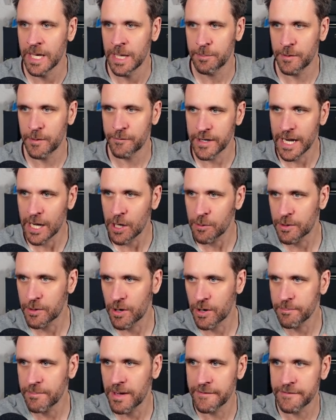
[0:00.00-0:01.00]
But for now, my
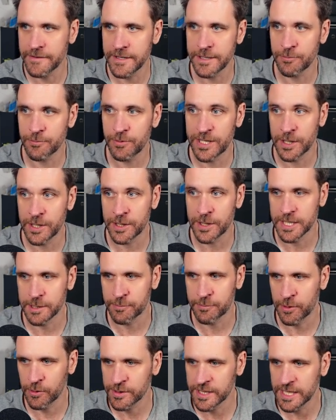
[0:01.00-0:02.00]
run method returns a
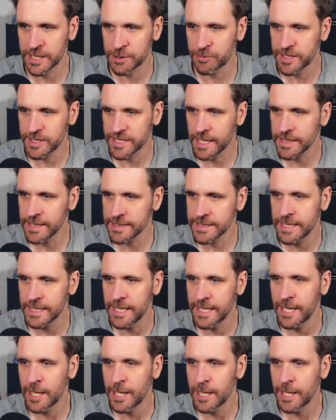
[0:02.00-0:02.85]
process result,